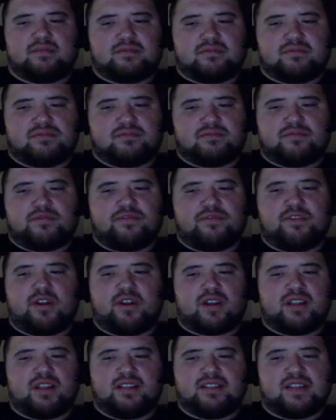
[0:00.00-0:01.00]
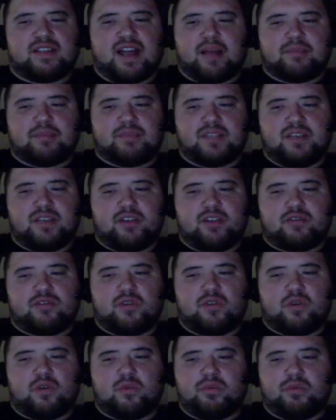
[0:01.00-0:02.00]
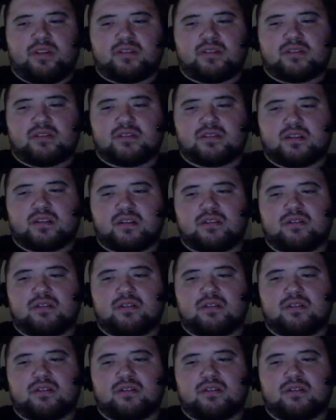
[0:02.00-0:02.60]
fucking top tier dopeness. So